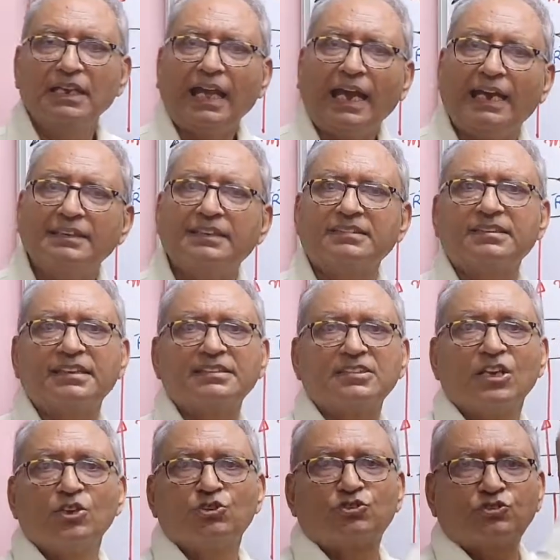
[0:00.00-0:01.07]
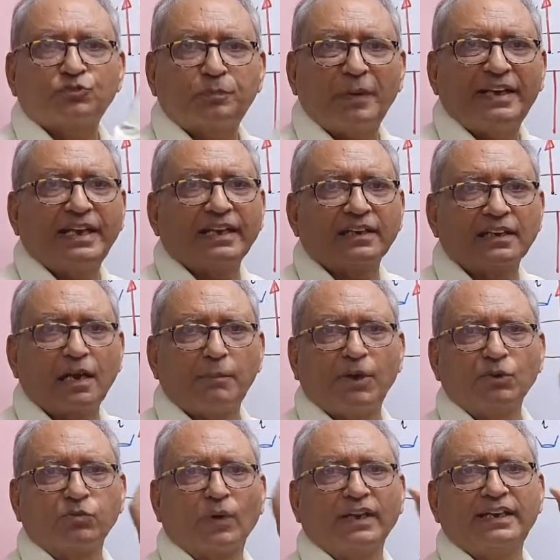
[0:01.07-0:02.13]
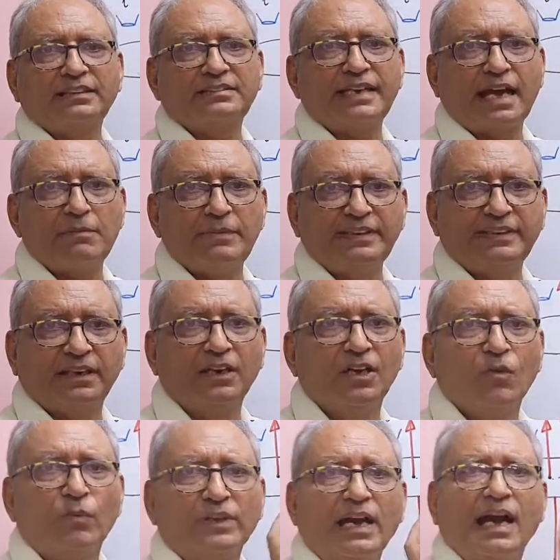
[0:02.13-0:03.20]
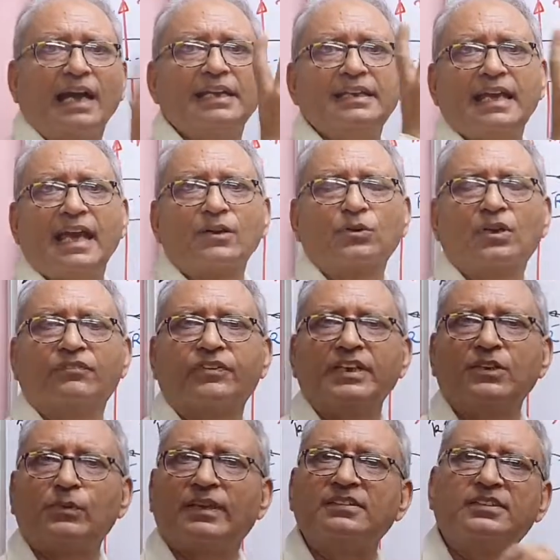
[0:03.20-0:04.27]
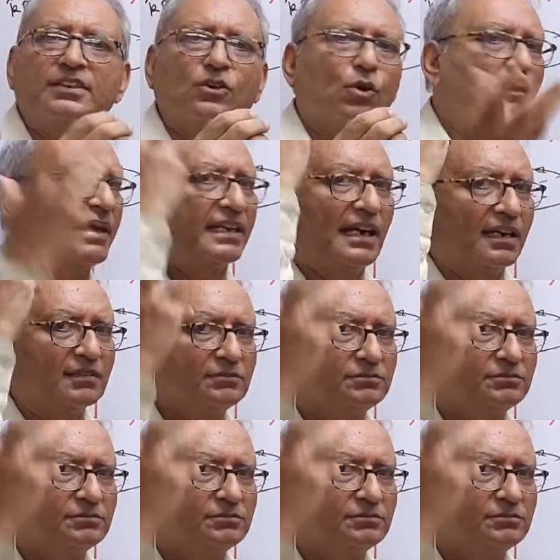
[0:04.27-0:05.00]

and this is spinning about 1 inch diameter with a high angular frequency omega.